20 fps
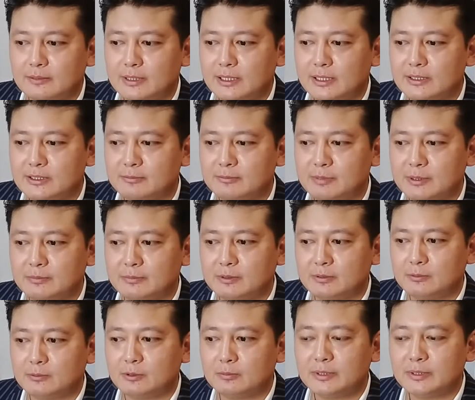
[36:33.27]
as a people
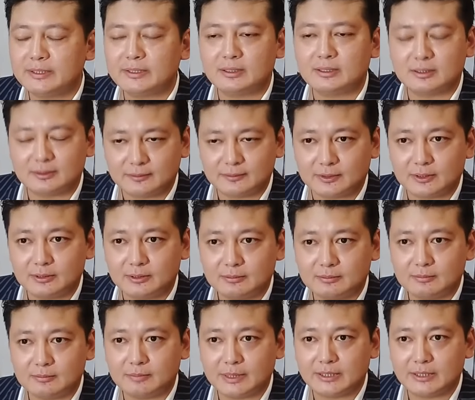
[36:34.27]
will be delivered
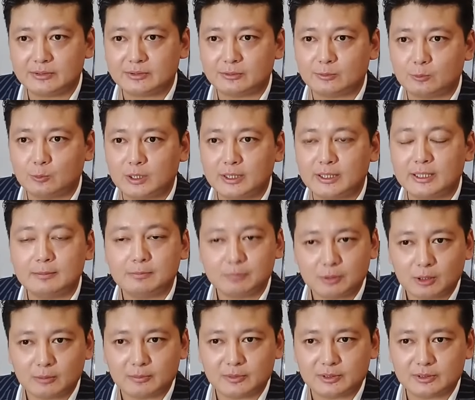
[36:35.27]
based on what they
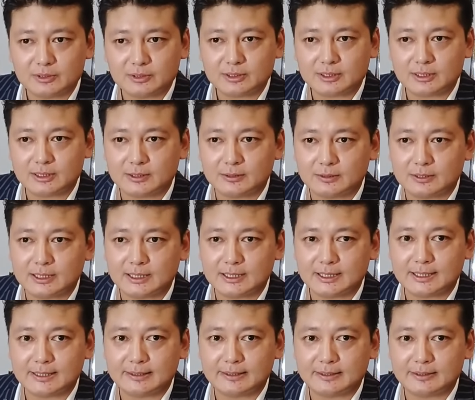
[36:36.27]
promised. Okay,
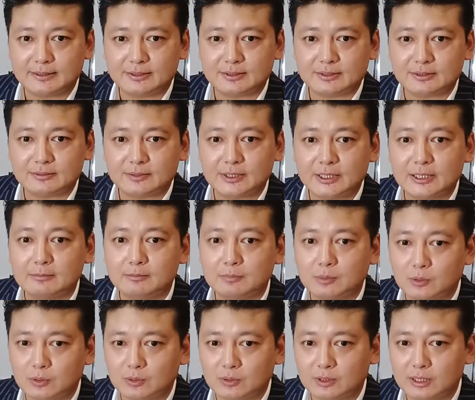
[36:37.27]
I think this is very
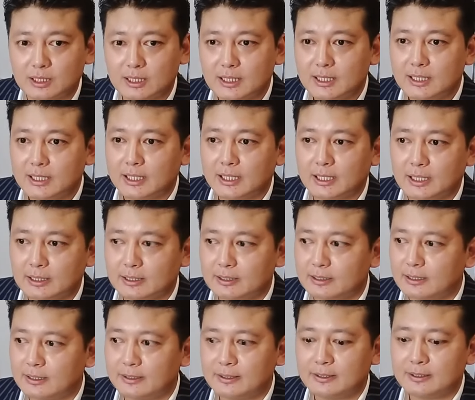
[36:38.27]
important, and
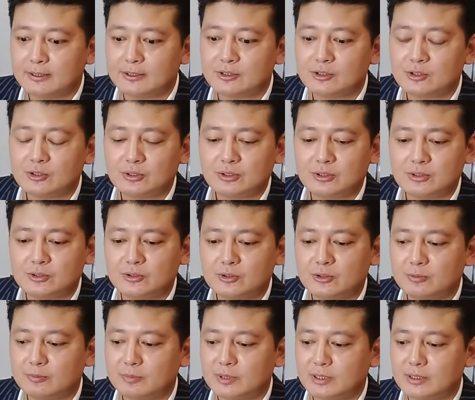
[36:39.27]
I think it
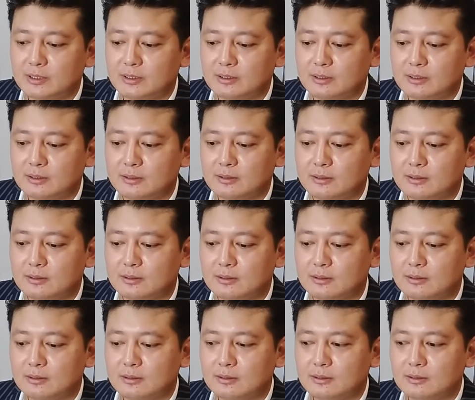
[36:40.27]
shouldn't be
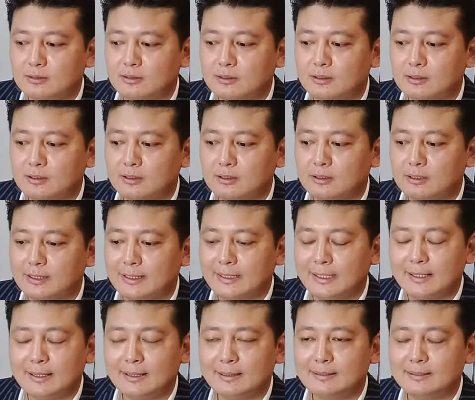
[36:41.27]

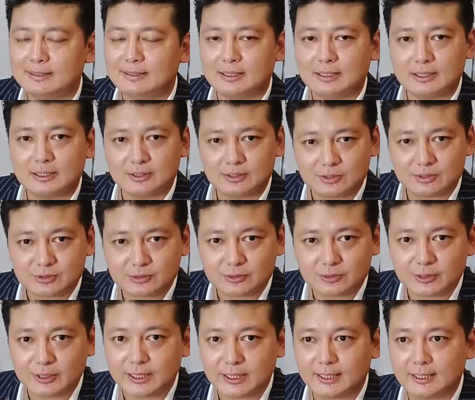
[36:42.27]
led
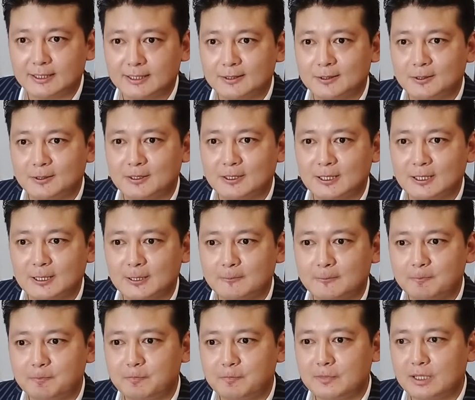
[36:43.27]
astray. Okay,
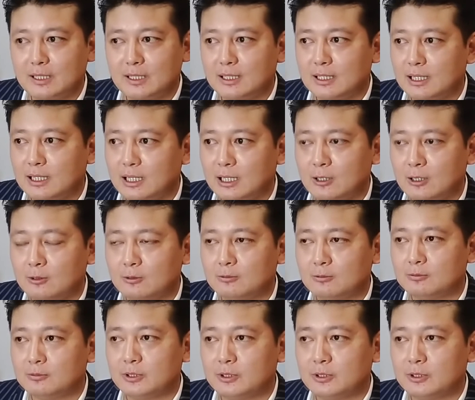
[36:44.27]
how